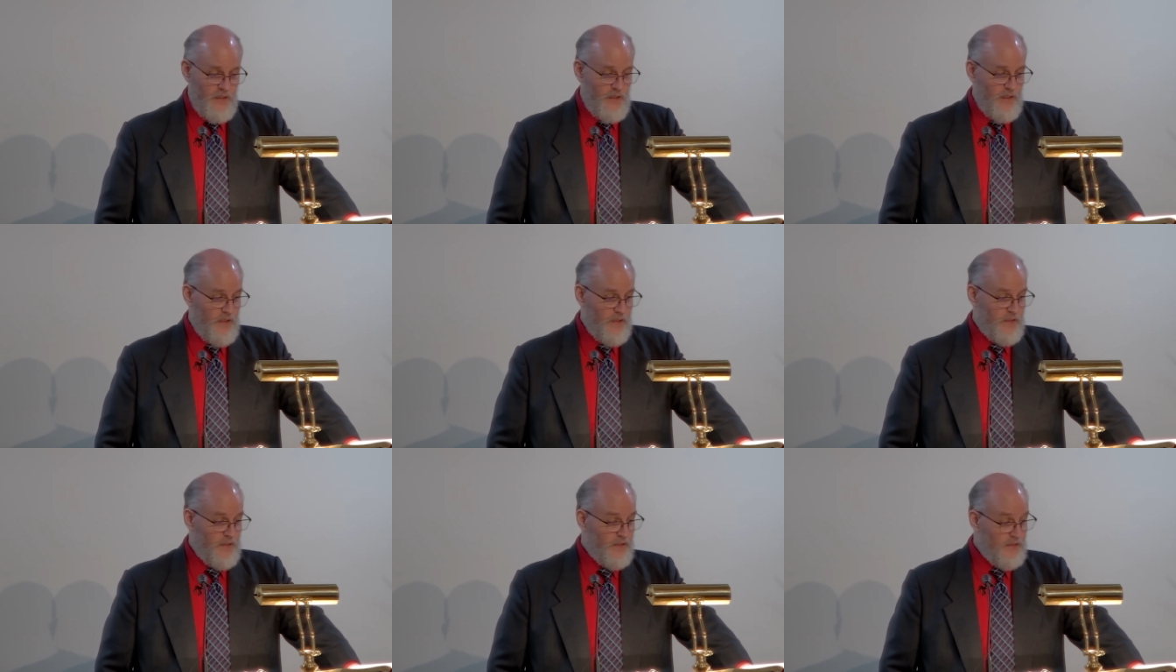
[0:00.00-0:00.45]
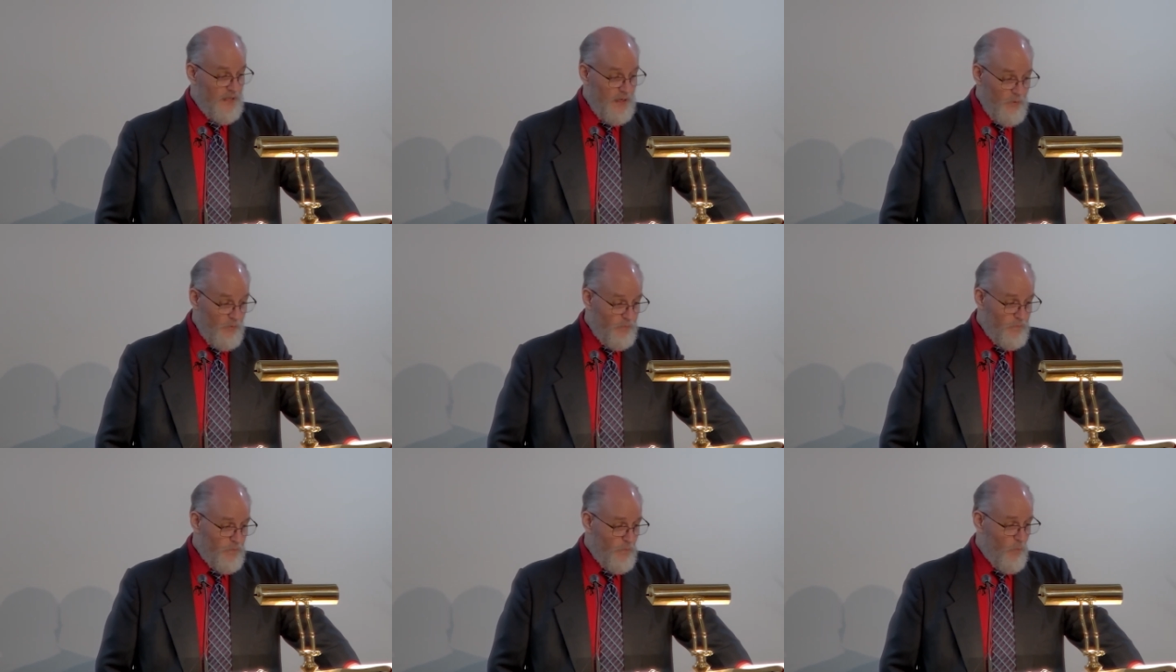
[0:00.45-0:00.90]
uh, then
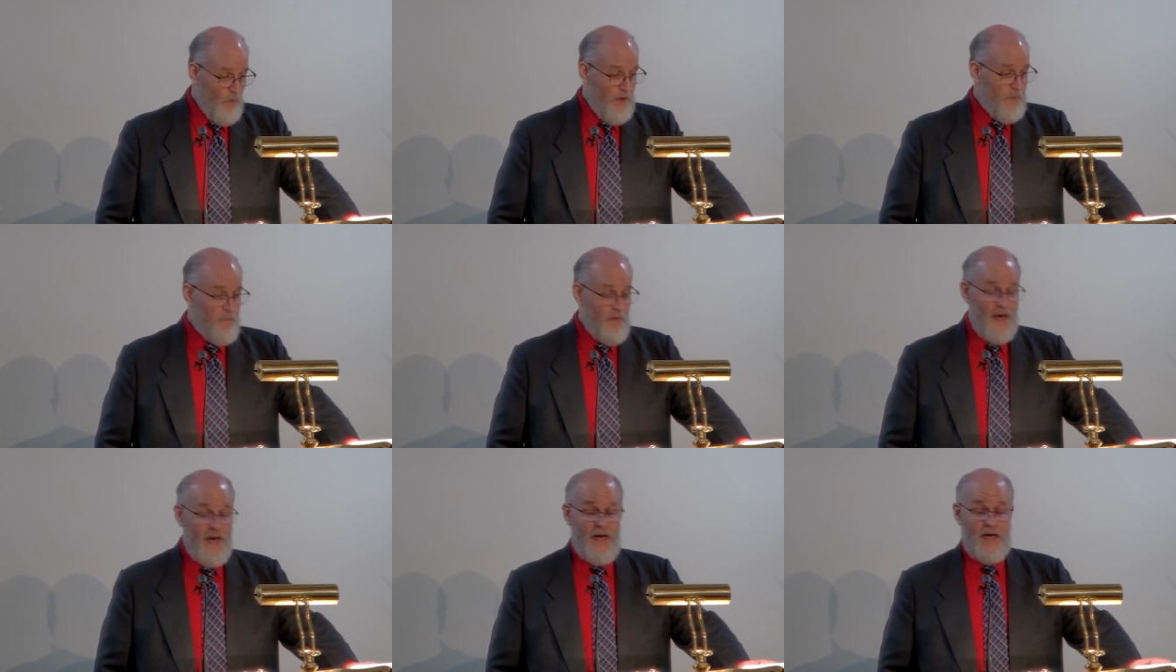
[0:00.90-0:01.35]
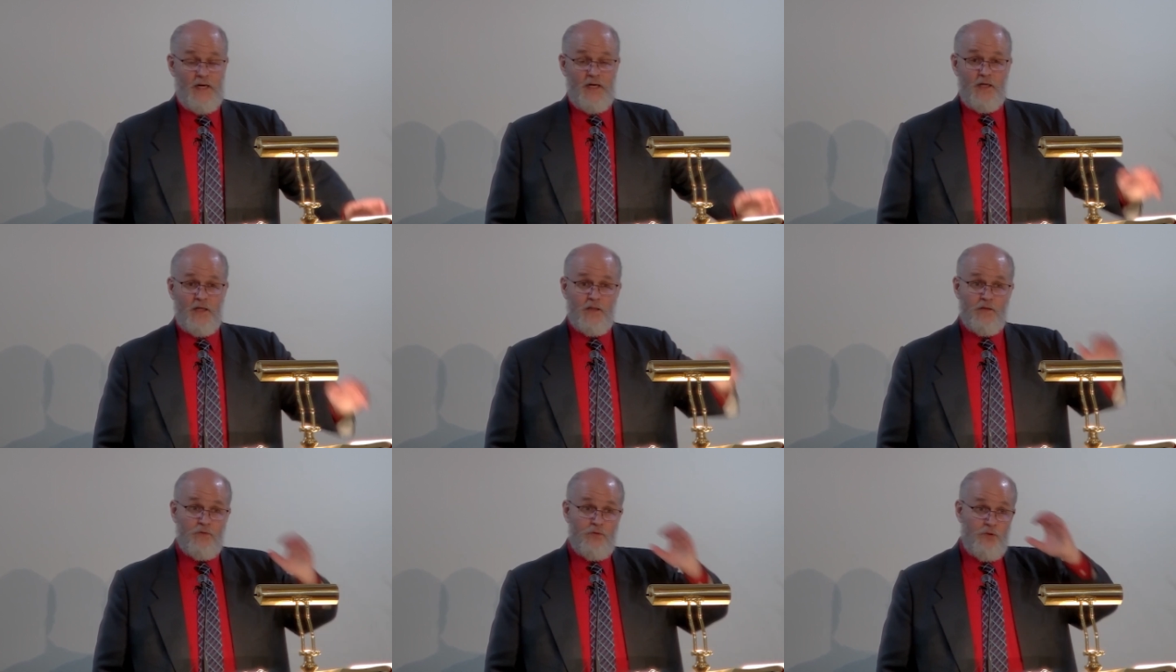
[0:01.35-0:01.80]
they went back
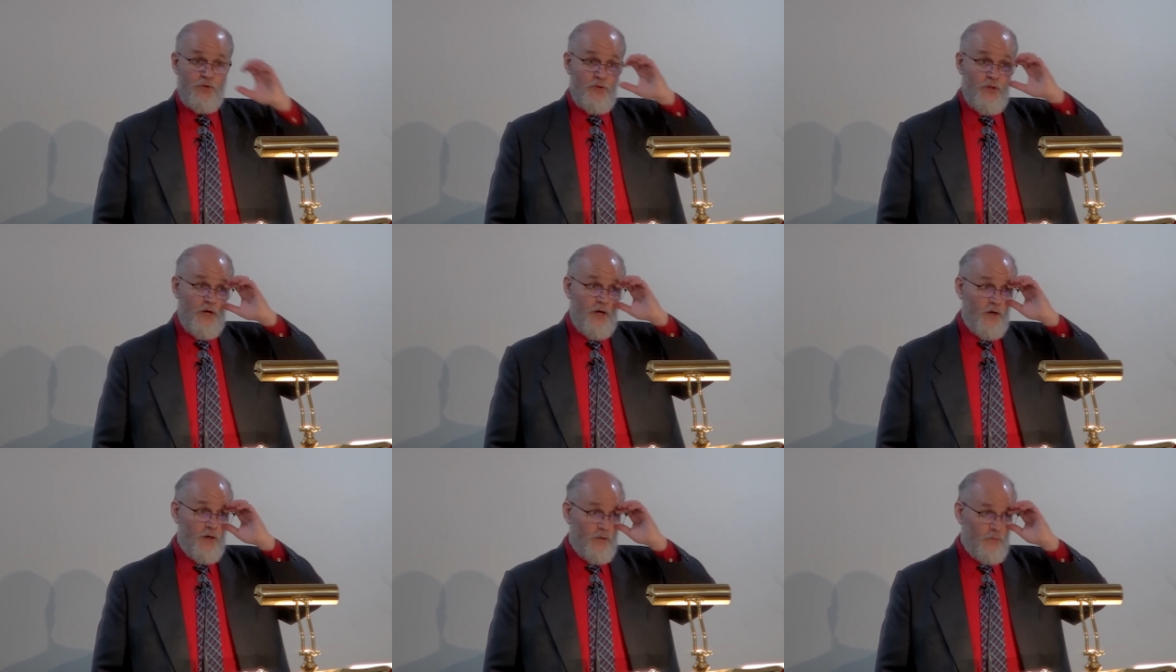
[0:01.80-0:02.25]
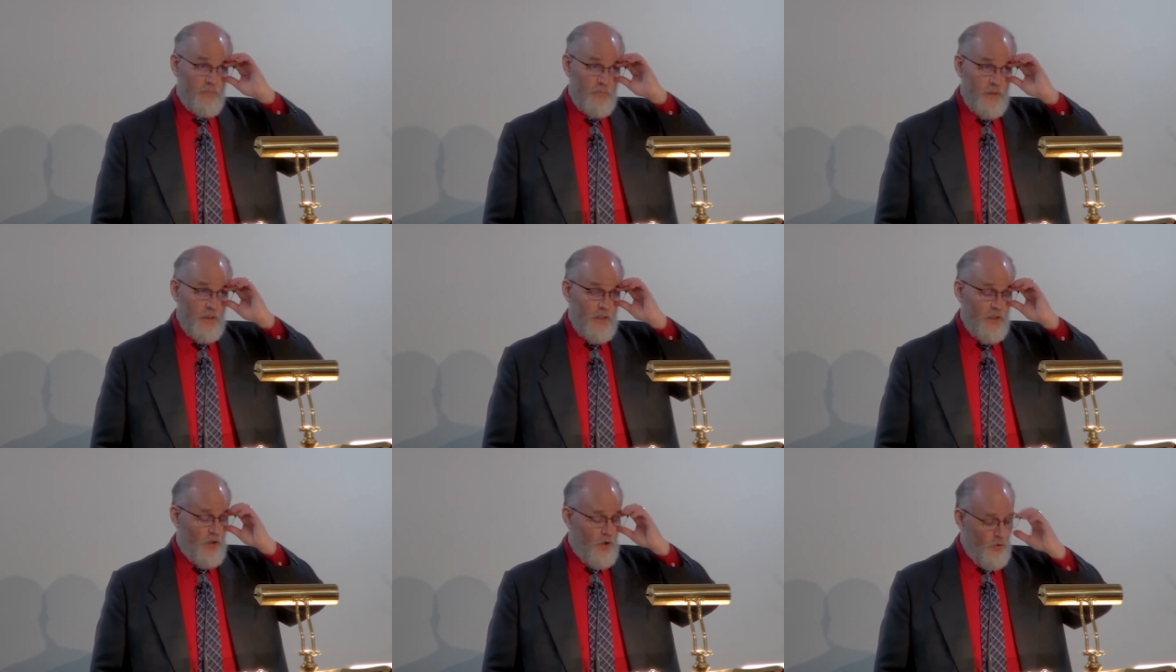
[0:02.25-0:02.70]
to their
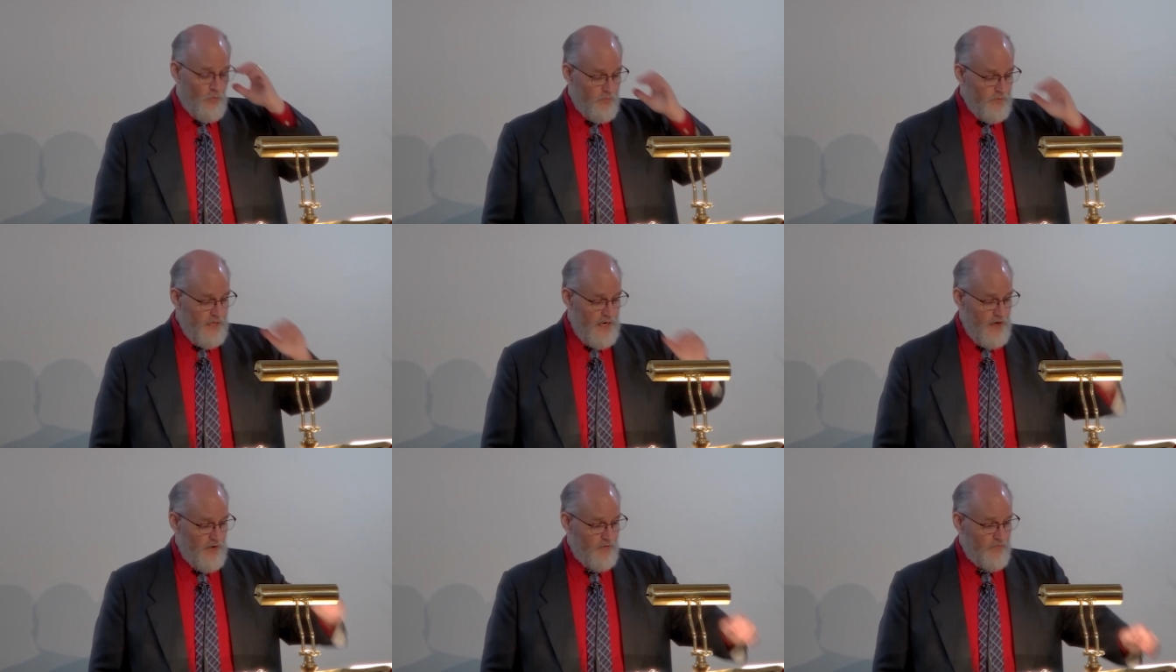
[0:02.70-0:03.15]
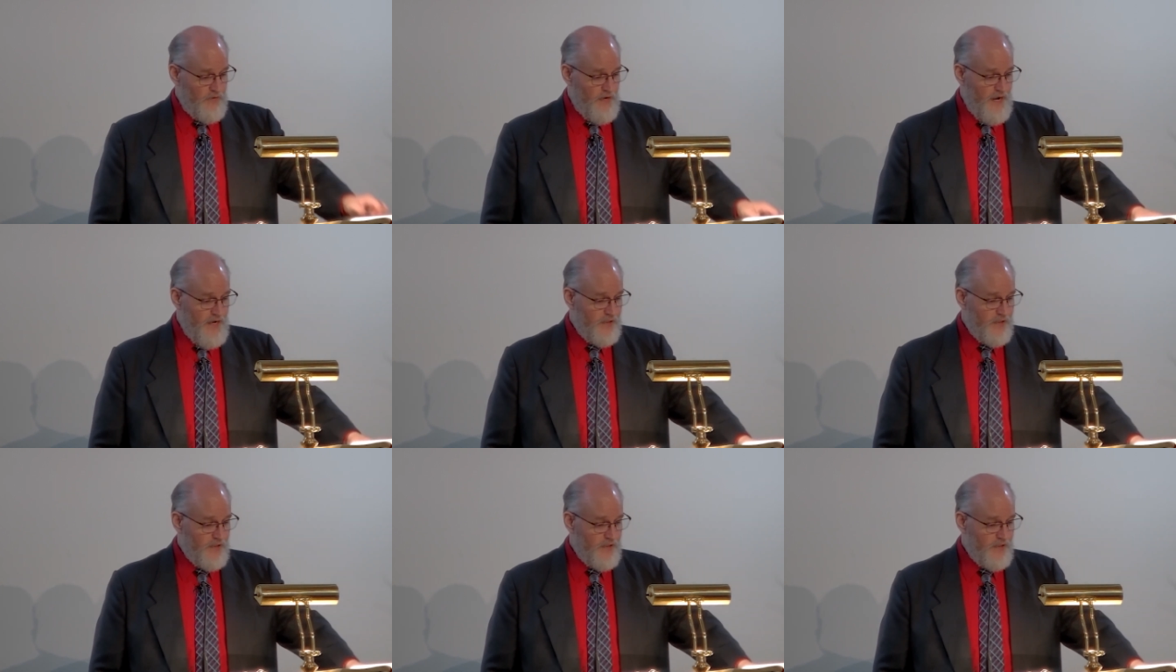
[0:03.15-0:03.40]
uh, hometown of